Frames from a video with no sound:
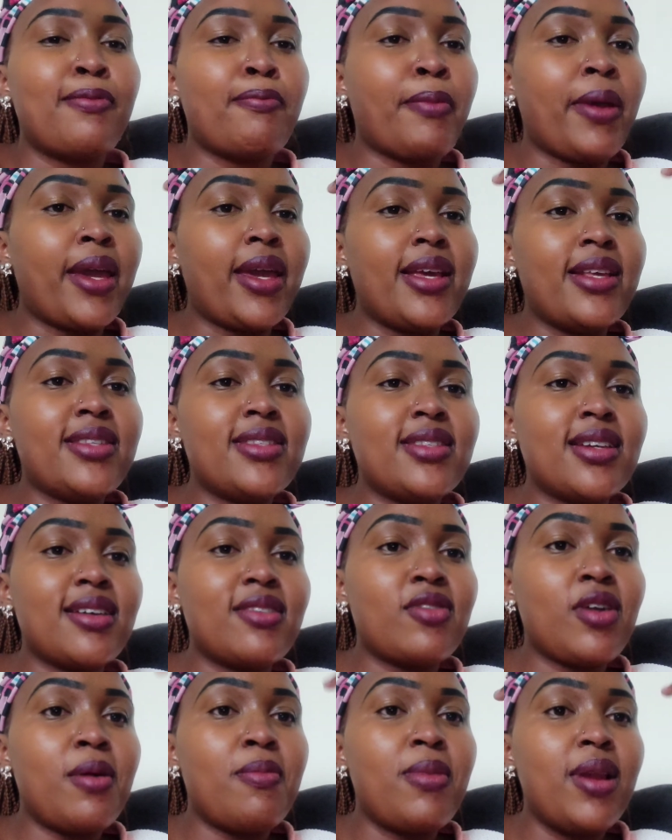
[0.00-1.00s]
My
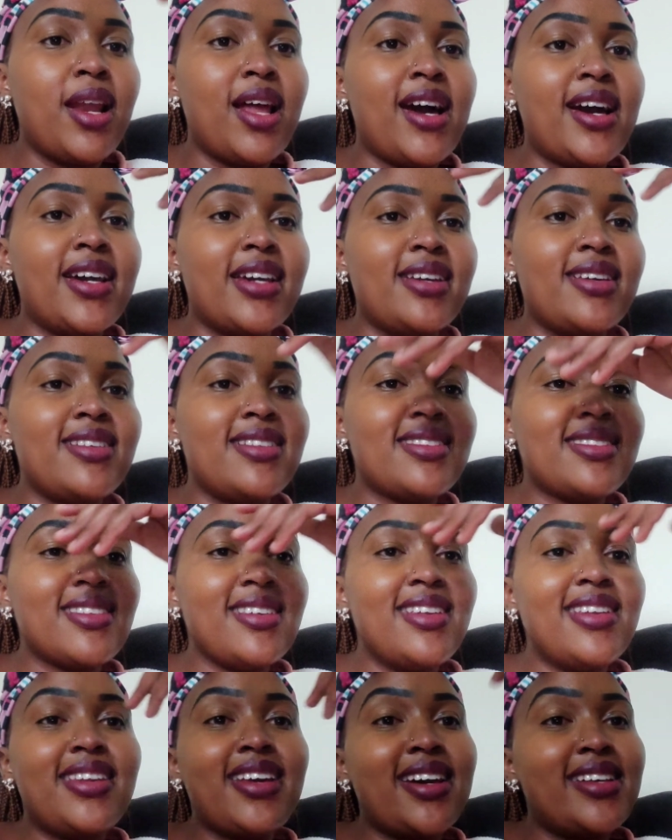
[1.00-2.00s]
Instagram lies.
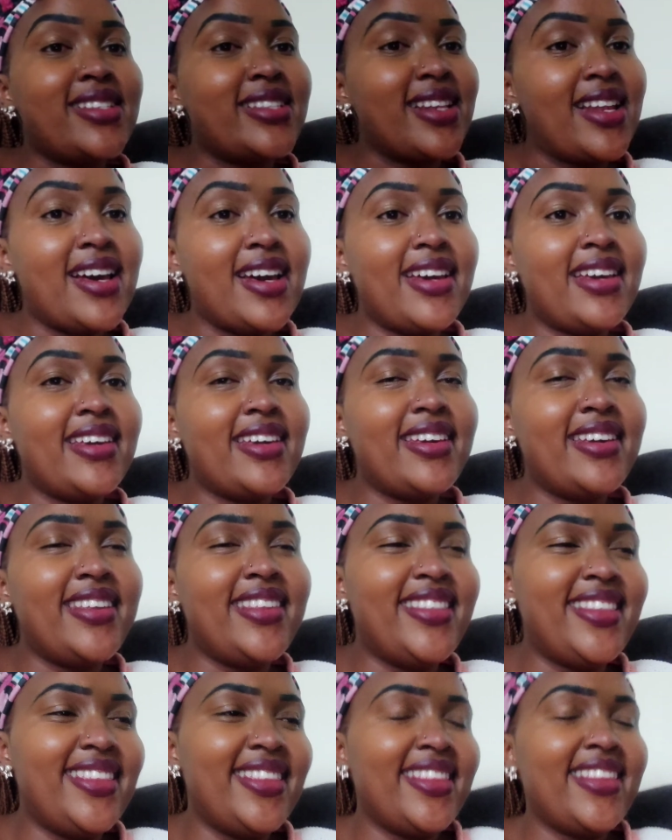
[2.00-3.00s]
It does
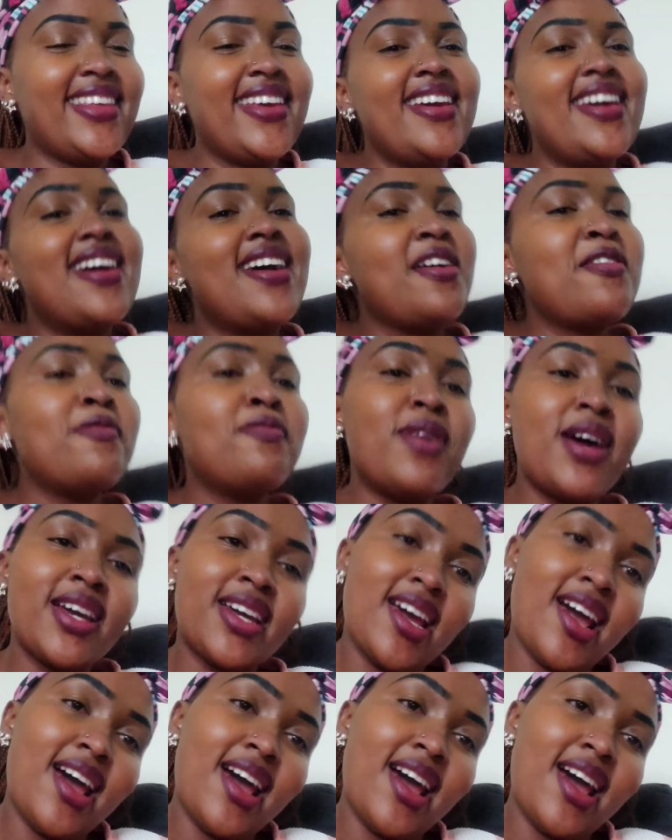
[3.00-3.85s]
lie. Bye,